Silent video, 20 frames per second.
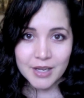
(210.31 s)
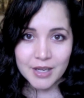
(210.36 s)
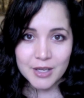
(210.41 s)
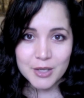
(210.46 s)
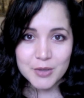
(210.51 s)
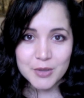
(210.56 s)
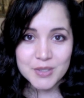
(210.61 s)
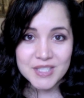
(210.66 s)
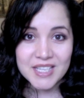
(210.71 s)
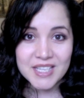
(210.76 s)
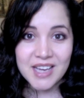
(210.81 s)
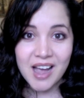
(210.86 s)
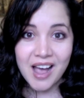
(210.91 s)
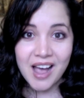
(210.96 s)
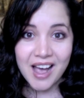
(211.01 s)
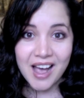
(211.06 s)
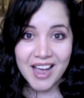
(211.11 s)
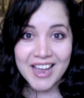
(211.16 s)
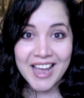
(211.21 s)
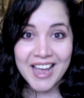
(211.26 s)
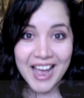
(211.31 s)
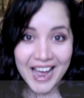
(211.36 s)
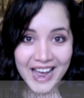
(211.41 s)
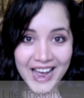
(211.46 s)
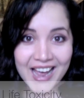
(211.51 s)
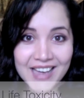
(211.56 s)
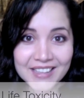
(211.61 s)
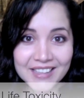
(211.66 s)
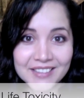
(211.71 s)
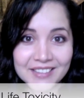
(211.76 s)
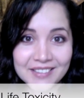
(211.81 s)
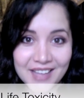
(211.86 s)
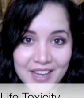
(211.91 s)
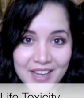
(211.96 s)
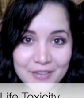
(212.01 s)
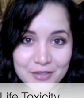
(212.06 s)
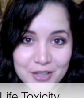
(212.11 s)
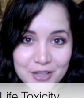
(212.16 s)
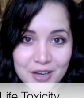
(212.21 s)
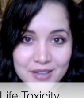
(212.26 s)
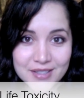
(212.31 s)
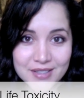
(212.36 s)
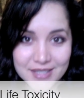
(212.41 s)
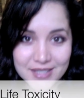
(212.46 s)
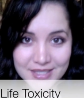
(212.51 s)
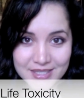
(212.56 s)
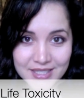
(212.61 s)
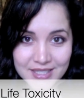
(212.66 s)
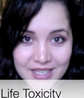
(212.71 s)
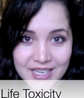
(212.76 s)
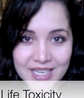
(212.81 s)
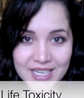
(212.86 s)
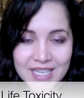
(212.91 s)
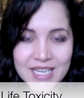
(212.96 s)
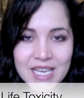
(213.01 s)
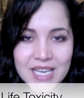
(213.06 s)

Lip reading: You see, I had life toxicity.